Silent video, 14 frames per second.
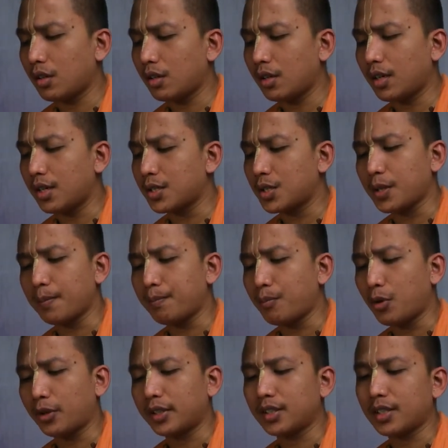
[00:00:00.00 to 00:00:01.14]
as
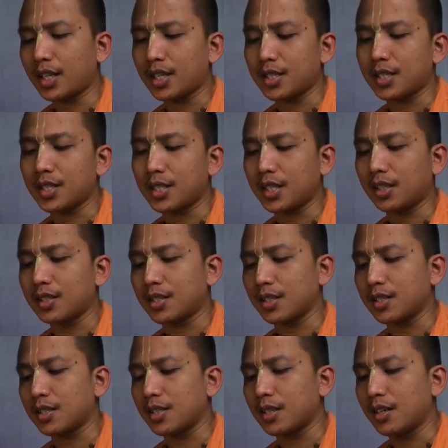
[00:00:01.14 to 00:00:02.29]
important as the
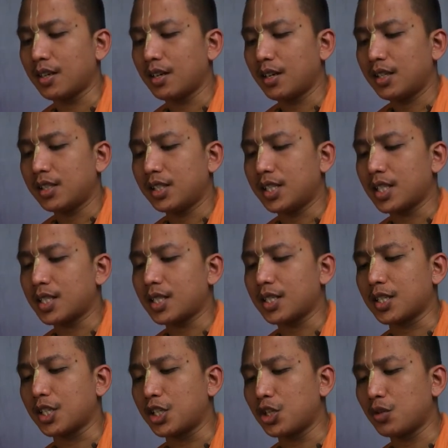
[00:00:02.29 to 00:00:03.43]
citizens, just as
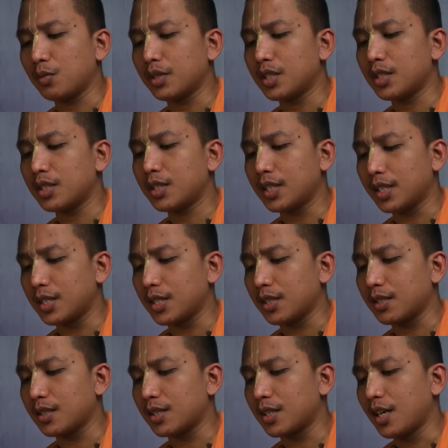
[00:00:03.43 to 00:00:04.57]
the human
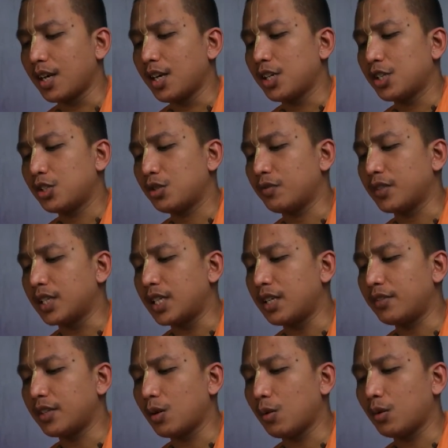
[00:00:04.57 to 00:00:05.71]
citizens should be
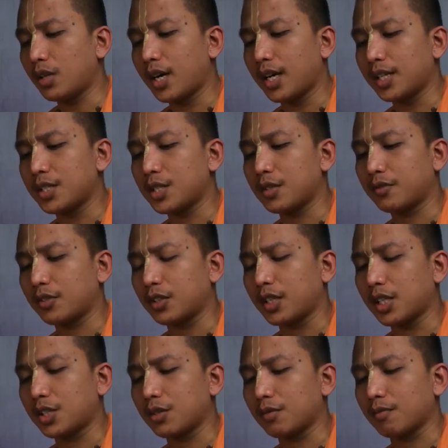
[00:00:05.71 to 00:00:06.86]
given all kinds of
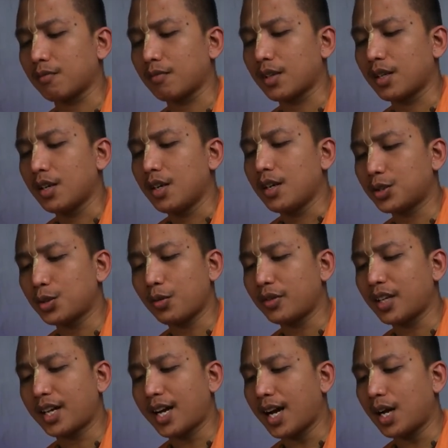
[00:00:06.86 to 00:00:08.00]
protection. So the
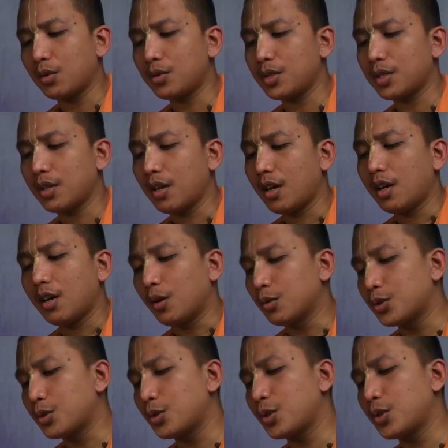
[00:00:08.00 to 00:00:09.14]
cows
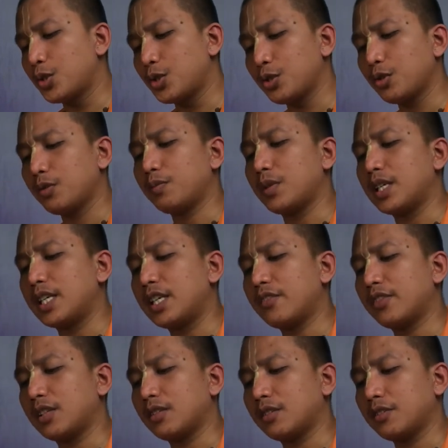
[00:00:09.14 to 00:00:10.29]
also should be
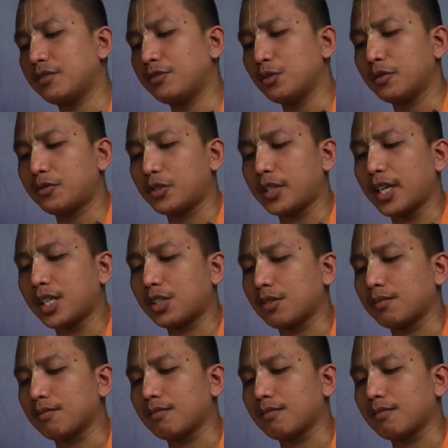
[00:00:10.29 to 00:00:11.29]
given full protection.